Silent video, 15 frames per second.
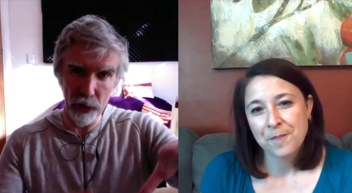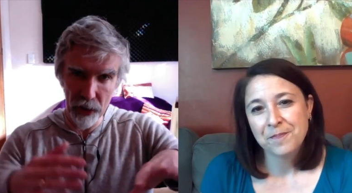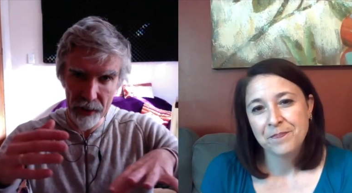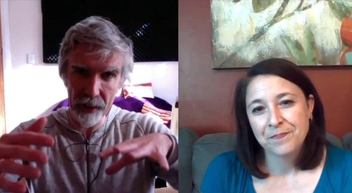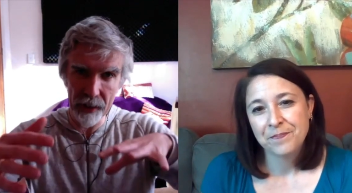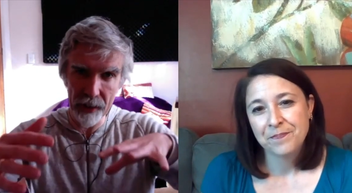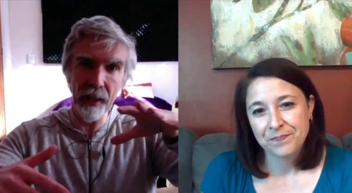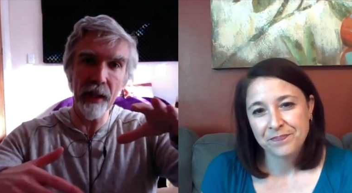
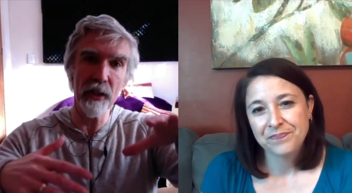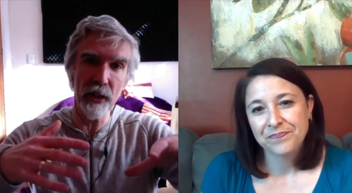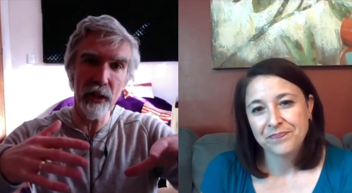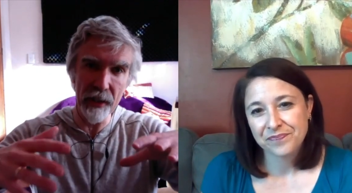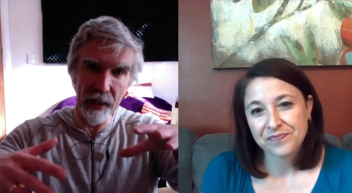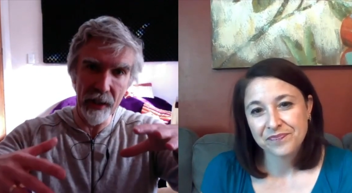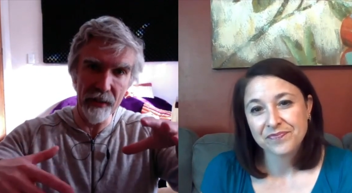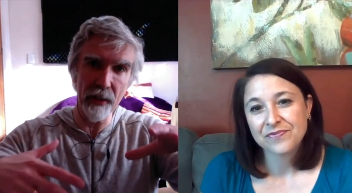Speaker 1: she's in that
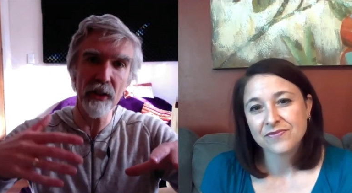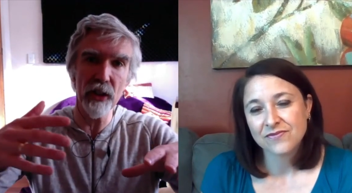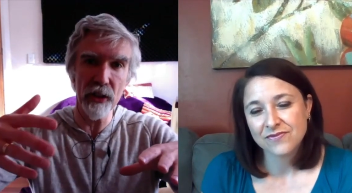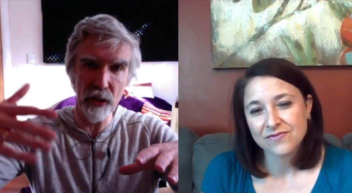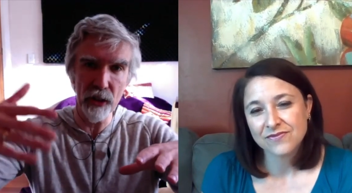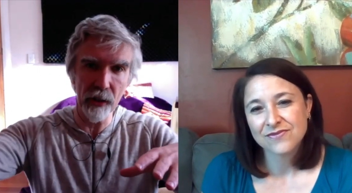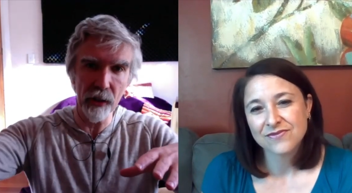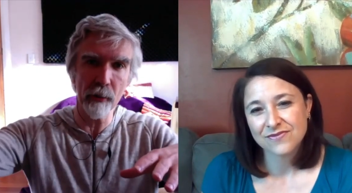she does that she's
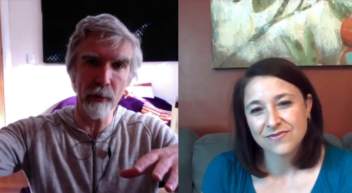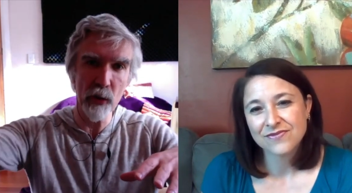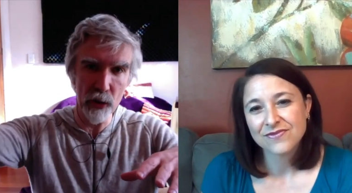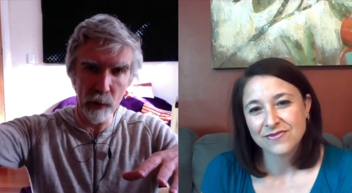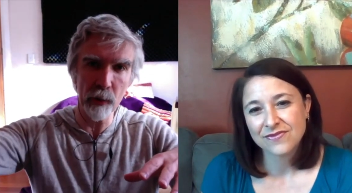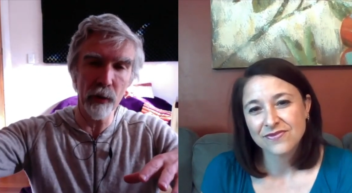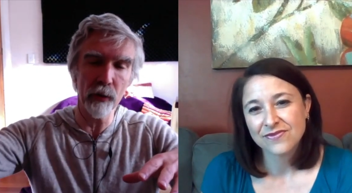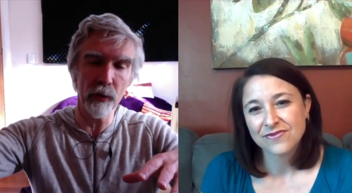doing a
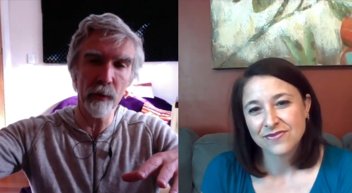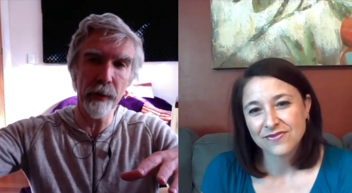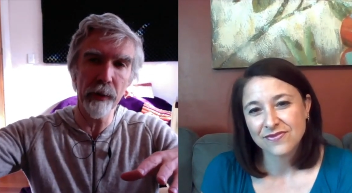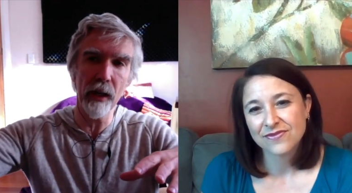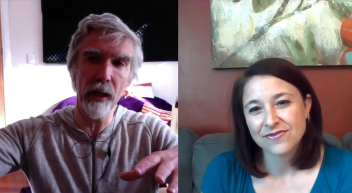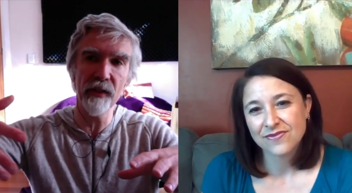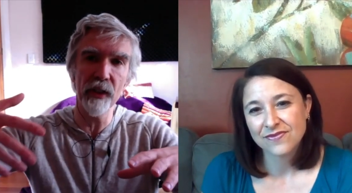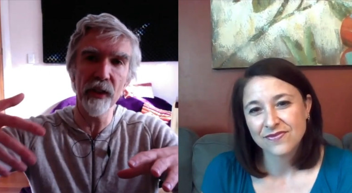musical
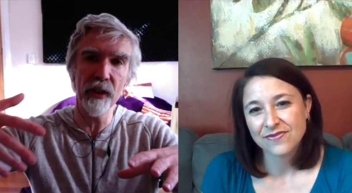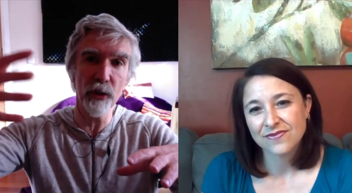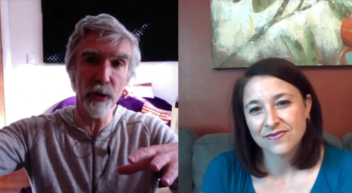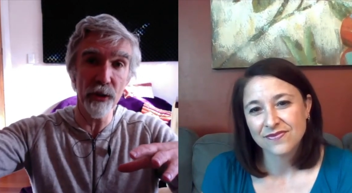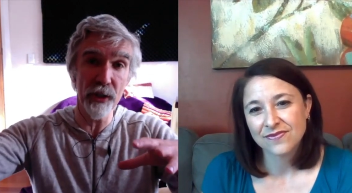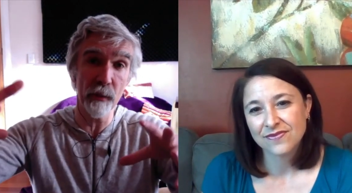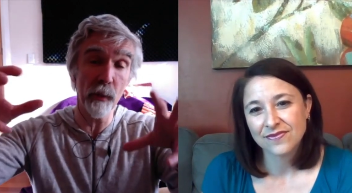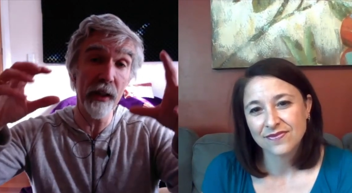part of her
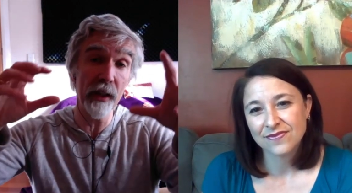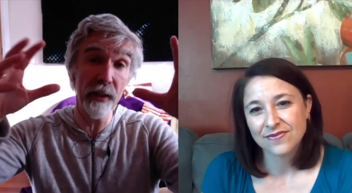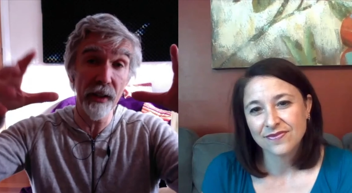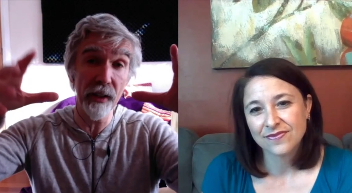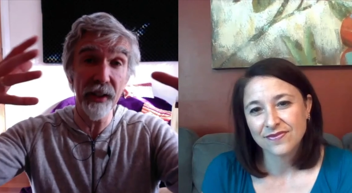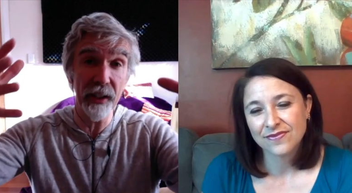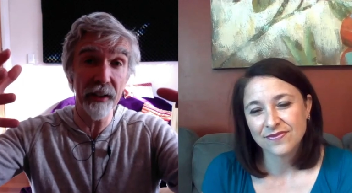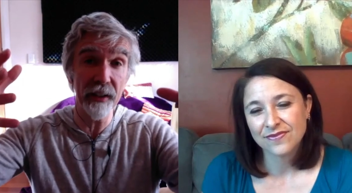course and one of
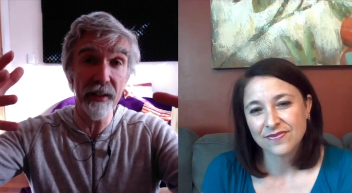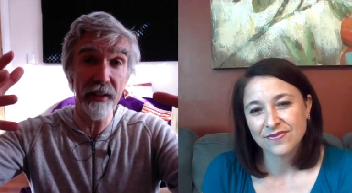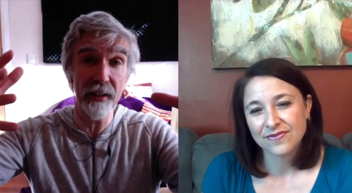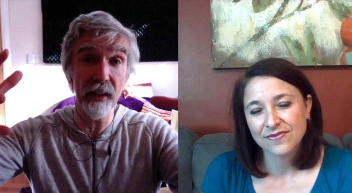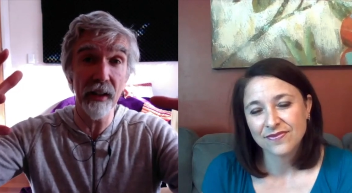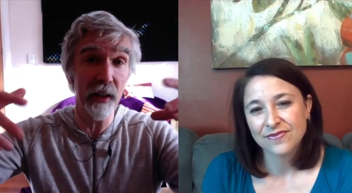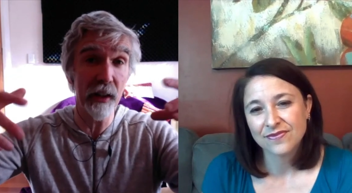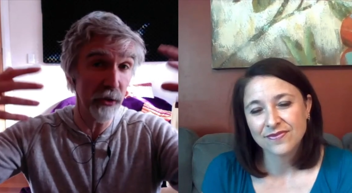the things
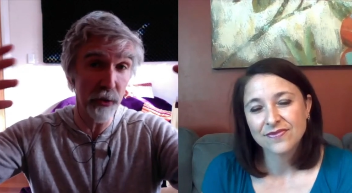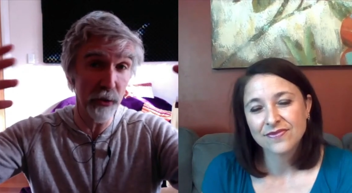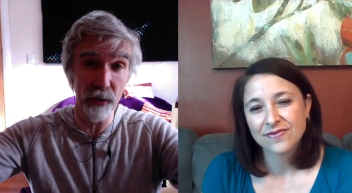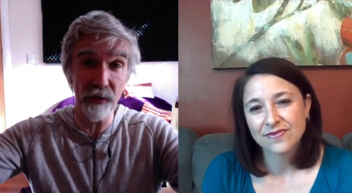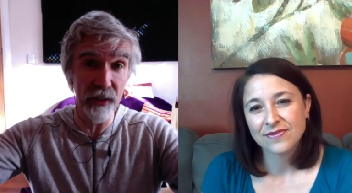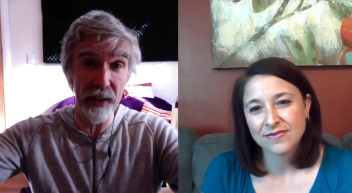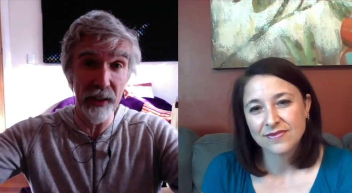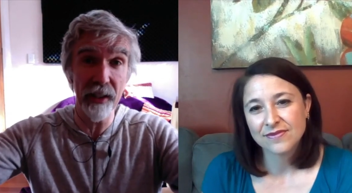that i got
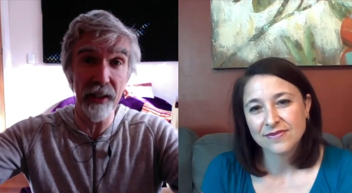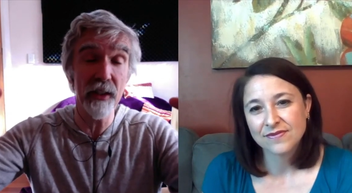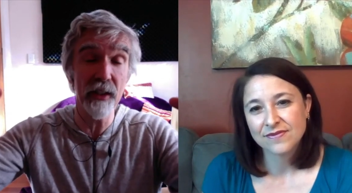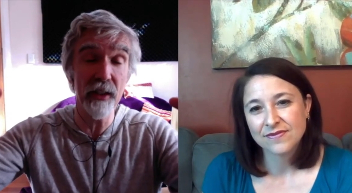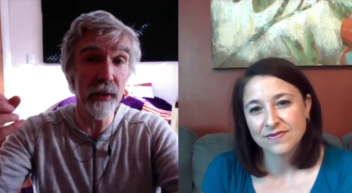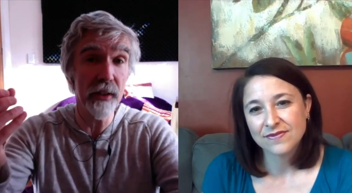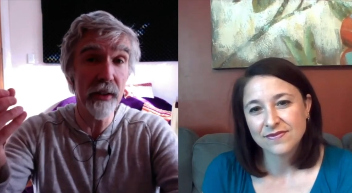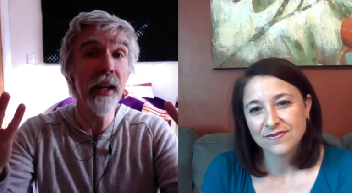taught for
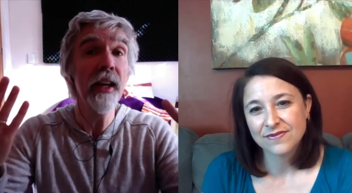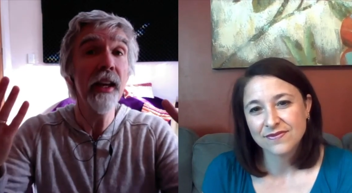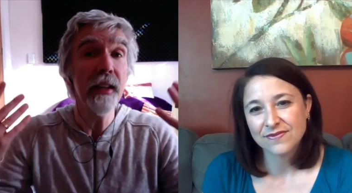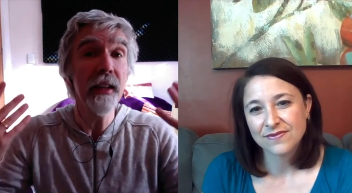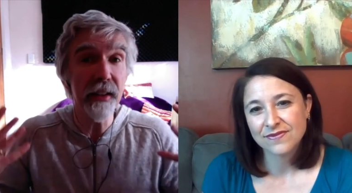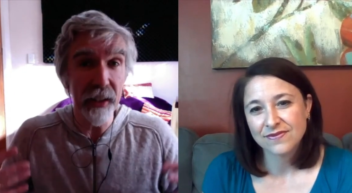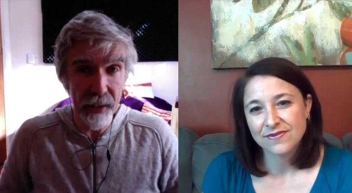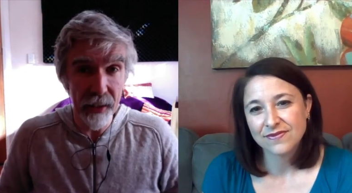years was
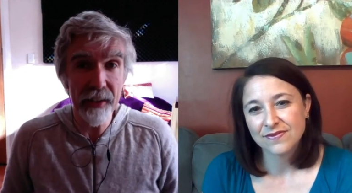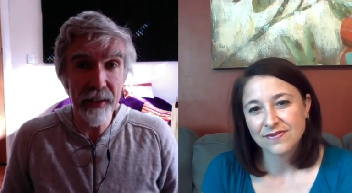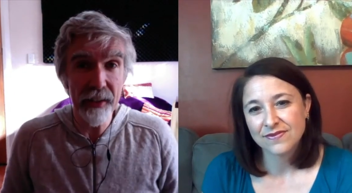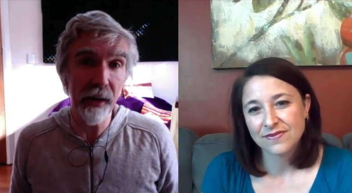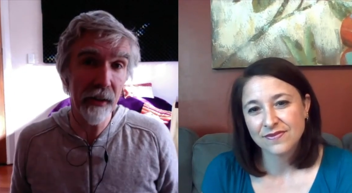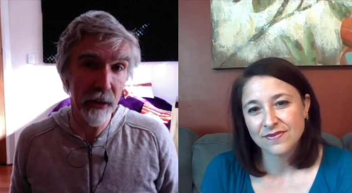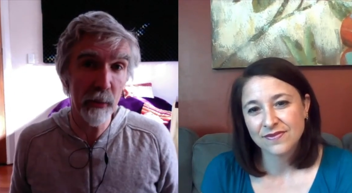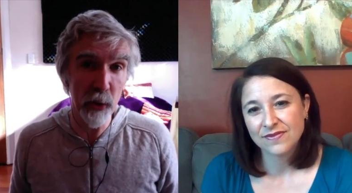thinking
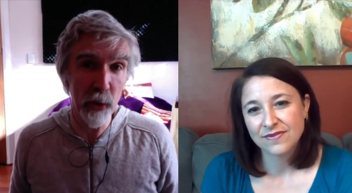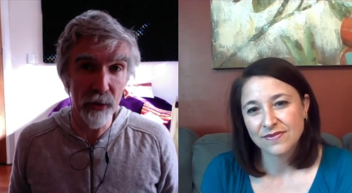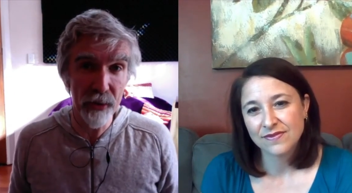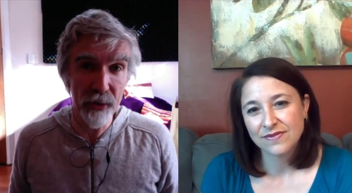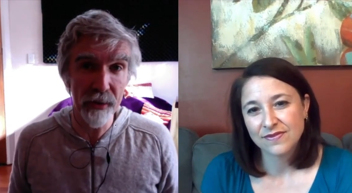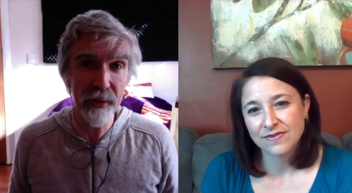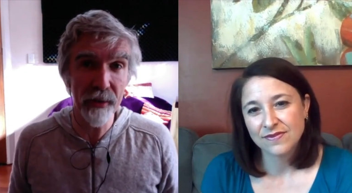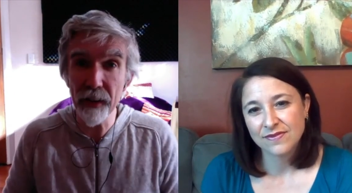down in the
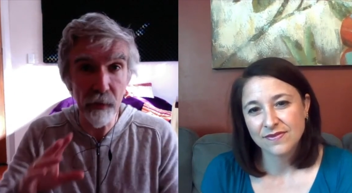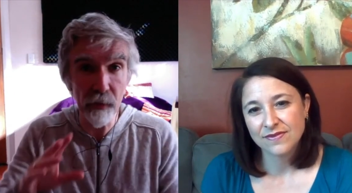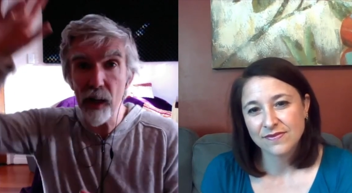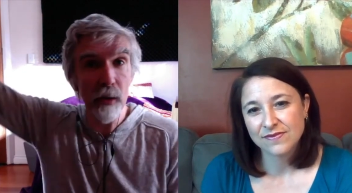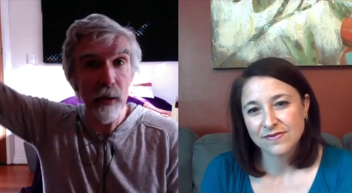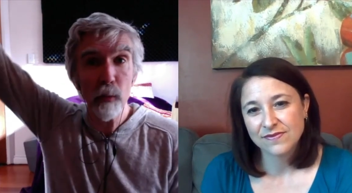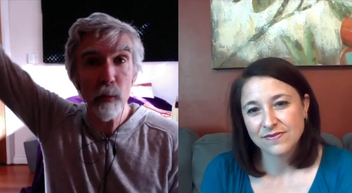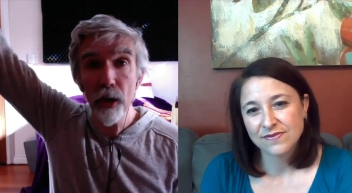boots that there
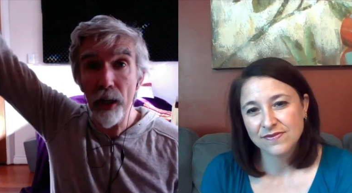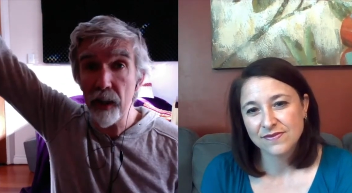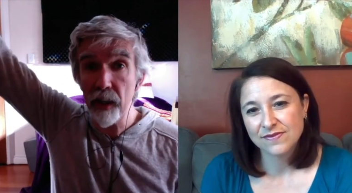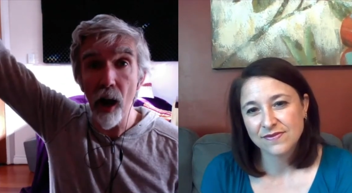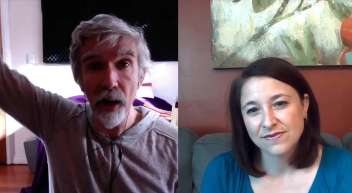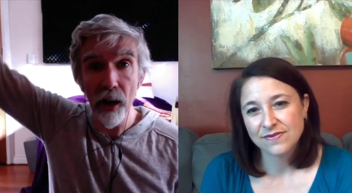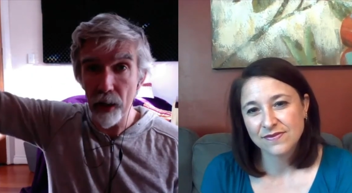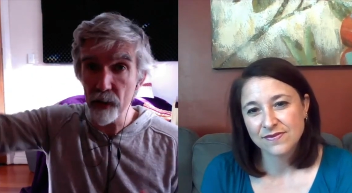weren't, weren't any
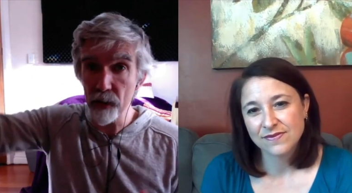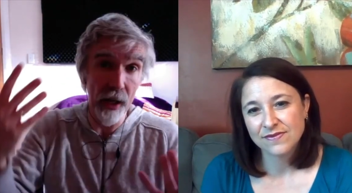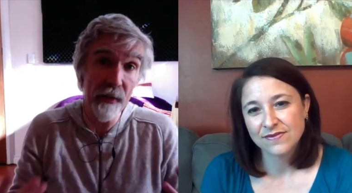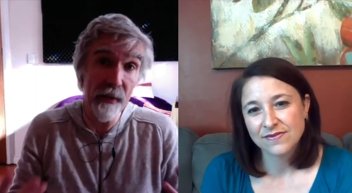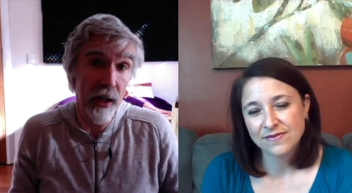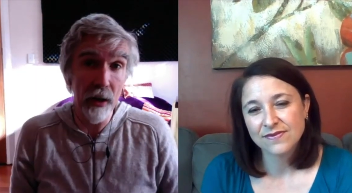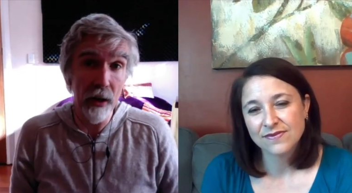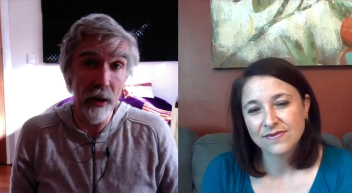high notes that
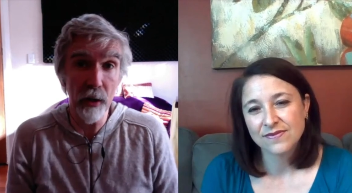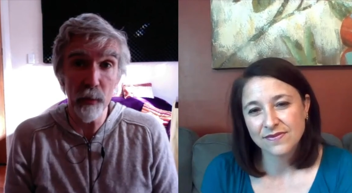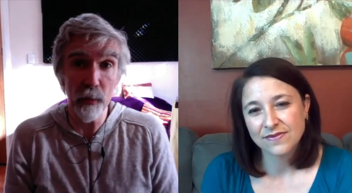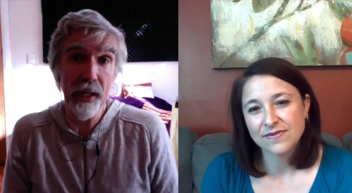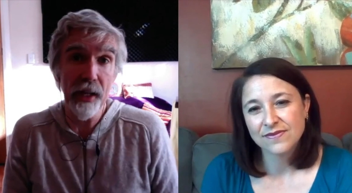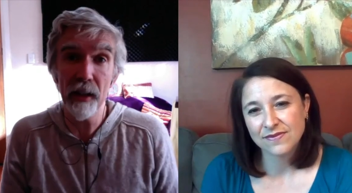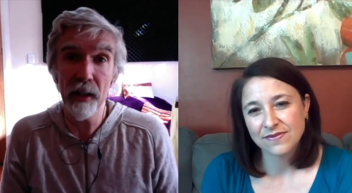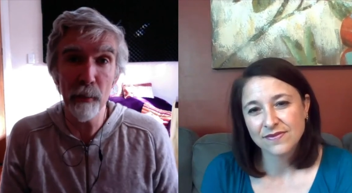every high note
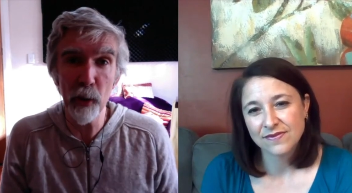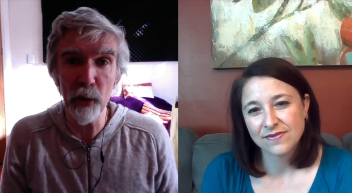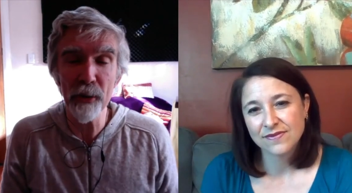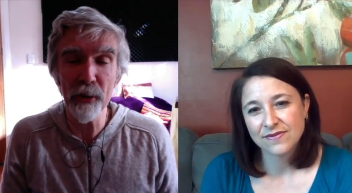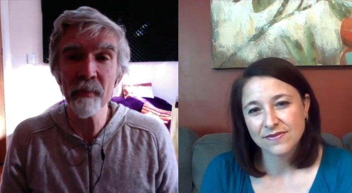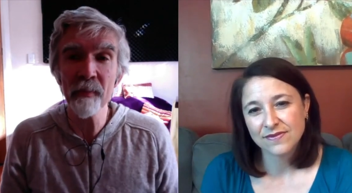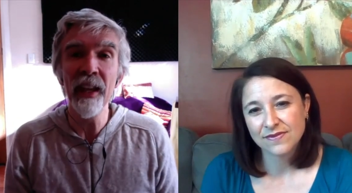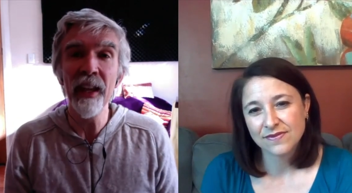was down in the boots